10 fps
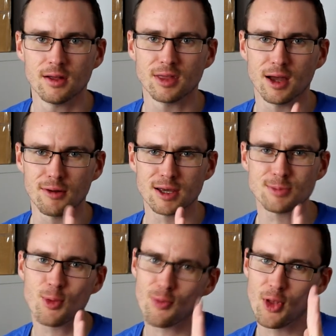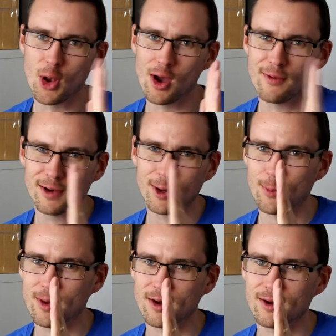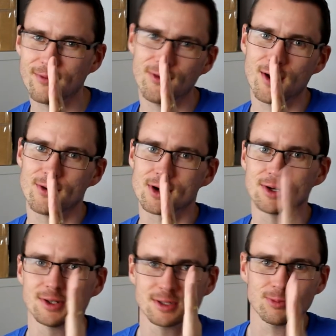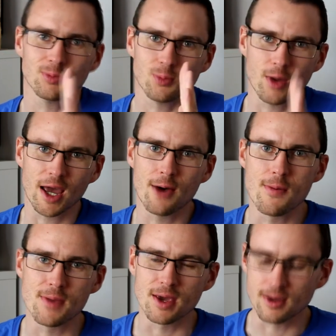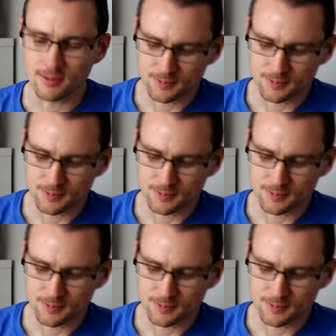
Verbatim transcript: no, let's move the knife a little bit further across, we're going big.